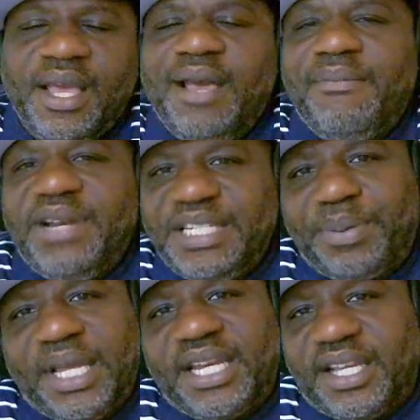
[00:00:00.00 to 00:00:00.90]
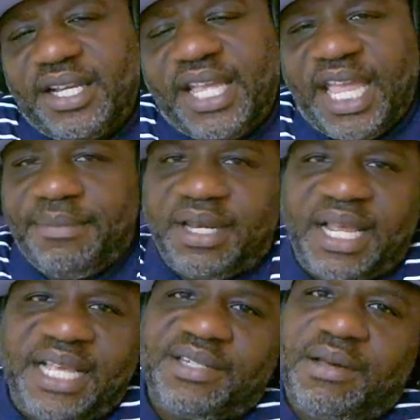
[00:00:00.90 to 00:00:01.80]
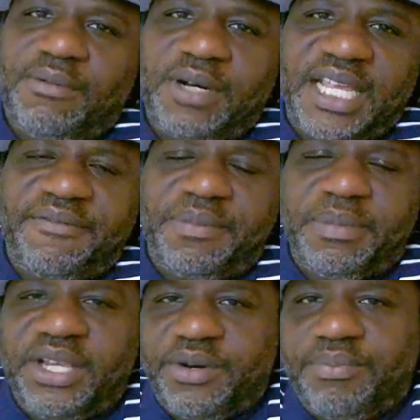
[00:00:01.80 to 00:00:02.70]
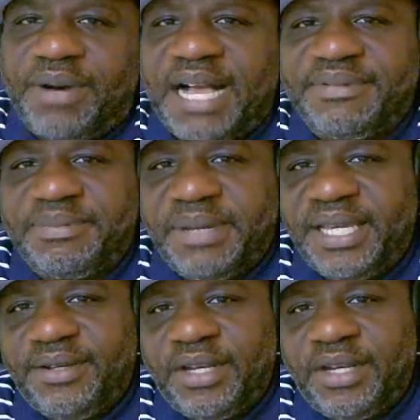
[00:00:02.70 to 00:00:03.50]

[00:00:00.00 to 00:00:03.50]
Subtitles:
But he's played a good game tonight, so I want to give him a little props, man.